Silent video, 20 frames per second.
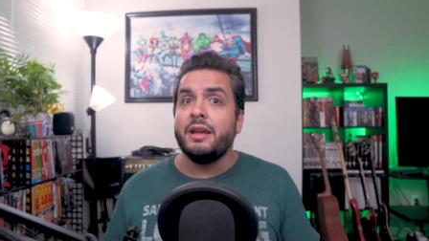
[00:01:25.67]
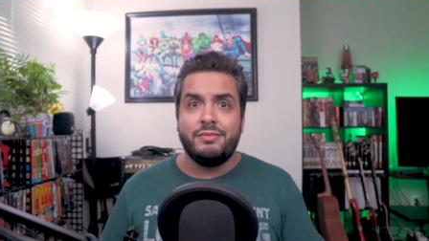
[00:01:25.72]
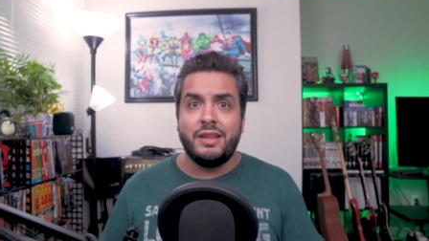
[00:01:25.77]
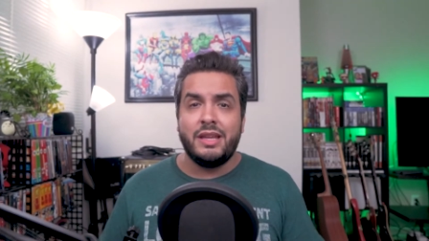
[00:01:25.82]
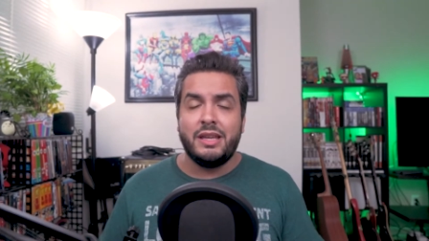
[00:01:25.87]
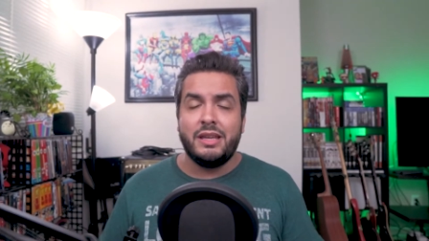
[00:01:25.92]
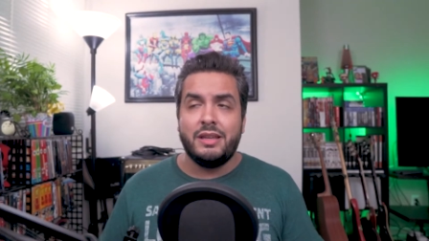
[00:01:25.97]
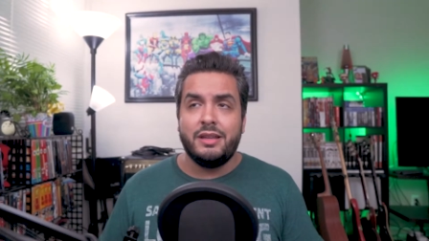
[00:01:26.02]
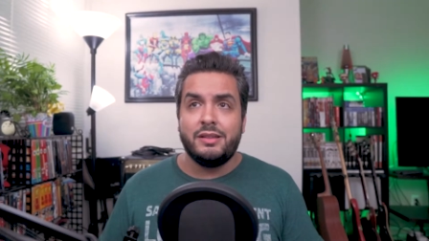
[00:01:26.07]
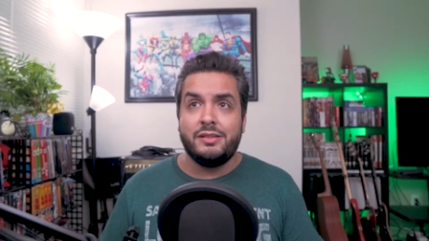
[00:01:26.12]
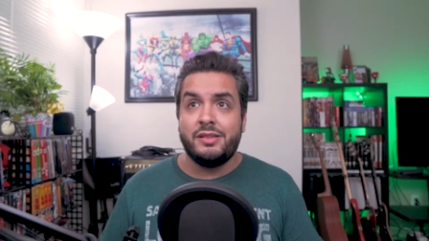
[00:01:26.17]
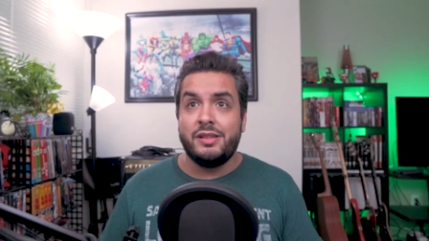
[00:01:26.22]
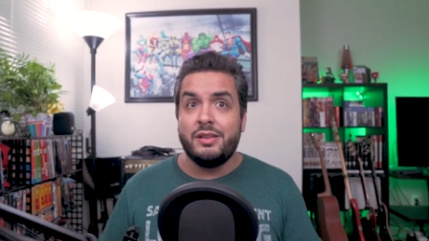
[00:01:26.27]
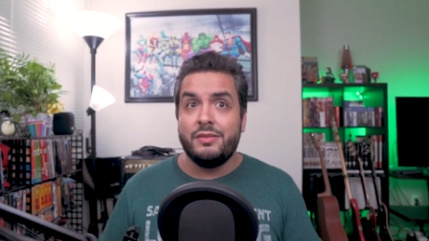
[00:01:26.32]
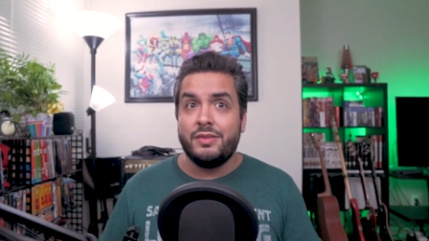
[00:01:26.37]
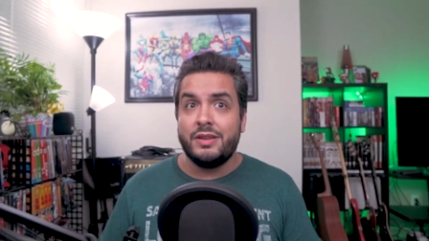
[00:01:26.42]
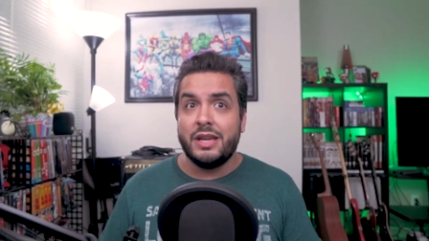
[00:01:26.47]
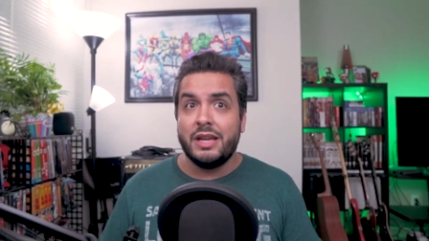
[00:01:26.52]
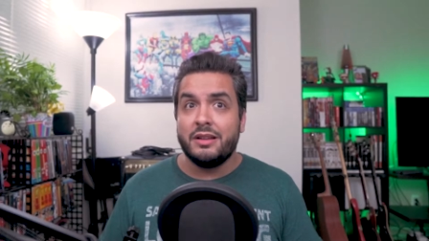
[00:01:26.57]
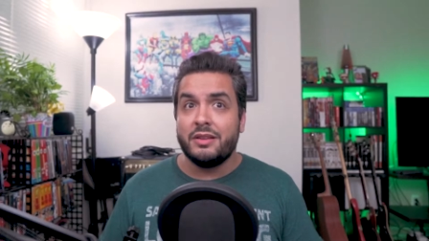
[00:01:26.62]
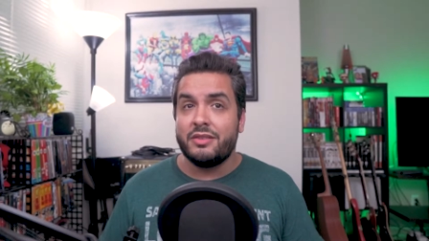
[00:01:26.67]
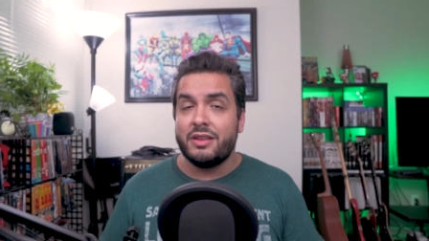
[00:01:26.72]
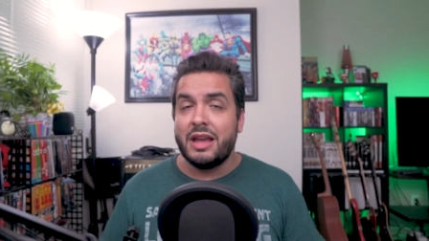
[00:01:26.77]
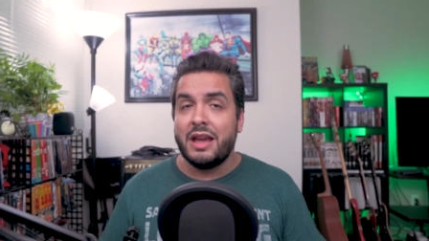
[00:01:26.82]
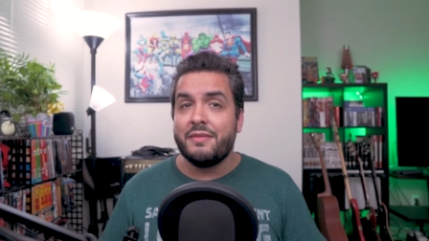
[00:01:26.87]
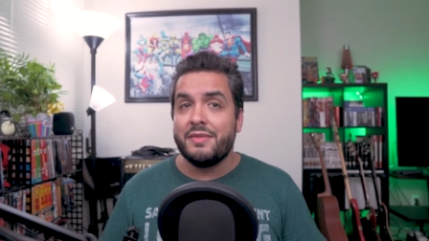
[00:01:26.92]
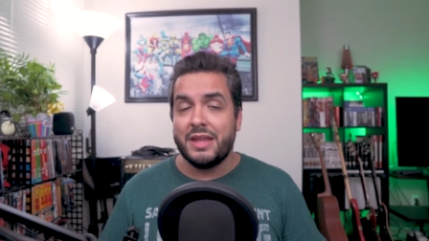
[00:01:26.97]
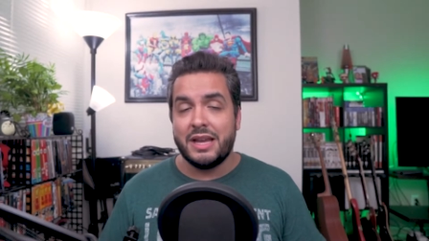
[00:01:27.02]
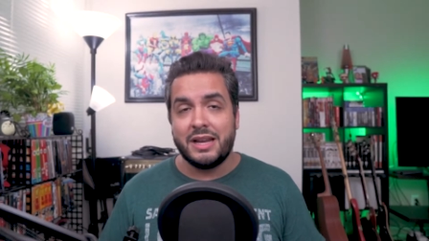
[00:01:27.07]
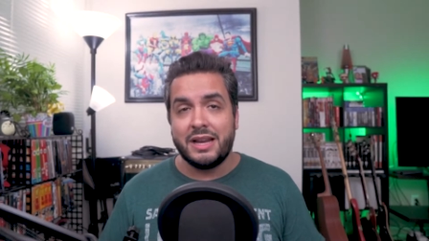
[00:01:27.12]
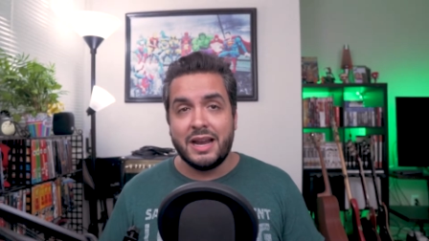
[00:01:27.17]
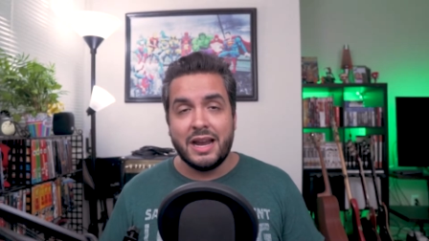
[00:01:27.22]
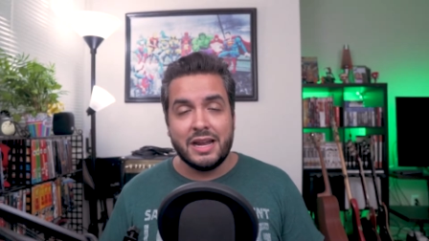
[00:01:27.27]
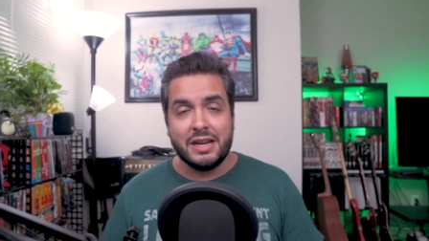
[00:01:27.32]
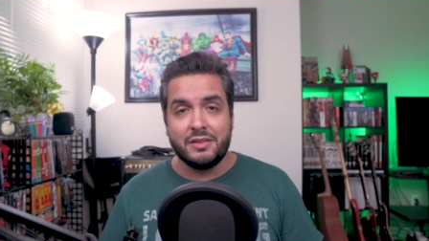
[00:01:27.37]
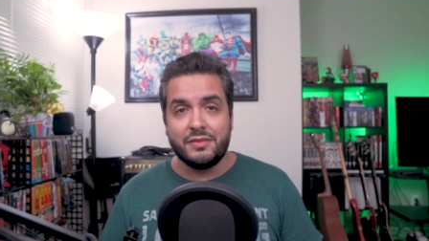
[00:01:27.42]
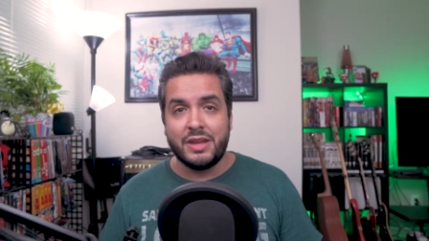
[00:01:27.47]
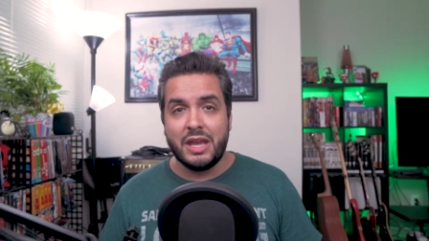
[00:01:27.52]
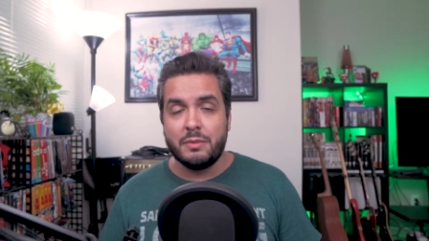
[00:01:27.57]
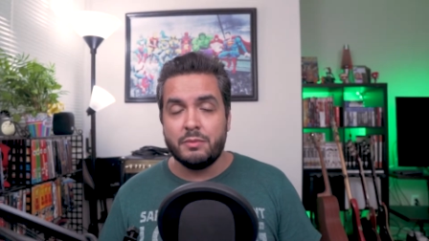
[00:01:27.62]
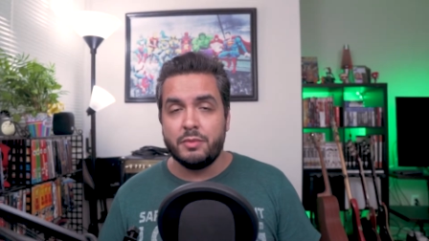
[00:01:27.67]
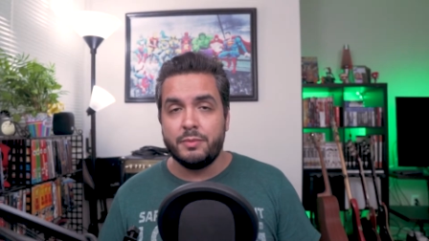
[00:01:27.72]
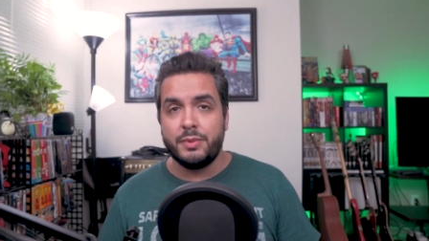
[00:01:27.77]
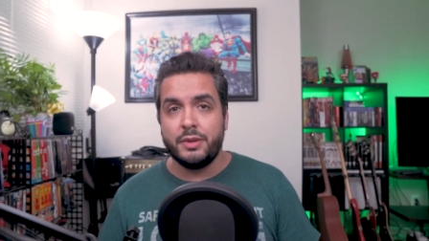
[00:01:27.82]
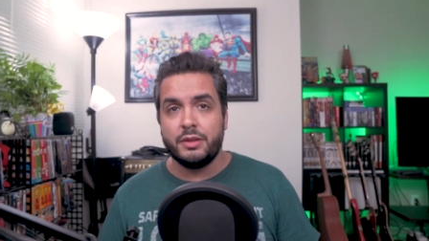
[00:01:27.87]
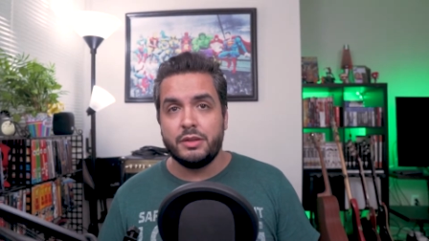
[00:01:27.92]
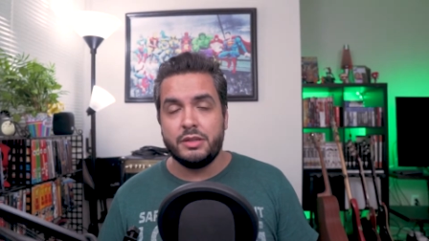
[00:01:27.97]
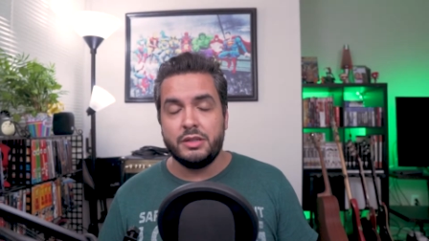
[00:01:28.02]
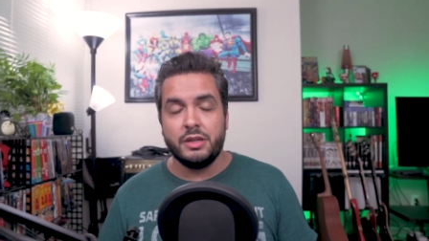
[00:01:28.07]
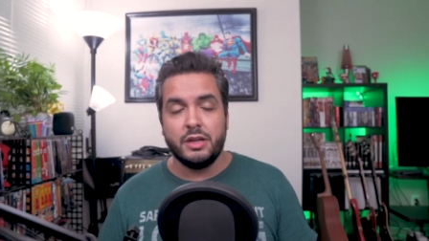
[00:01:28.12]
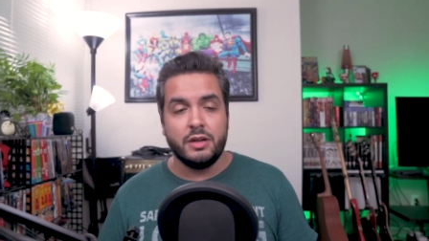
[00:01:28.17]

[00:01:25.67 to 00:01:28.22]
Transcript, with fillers: The TVA doesn't have that kind of capability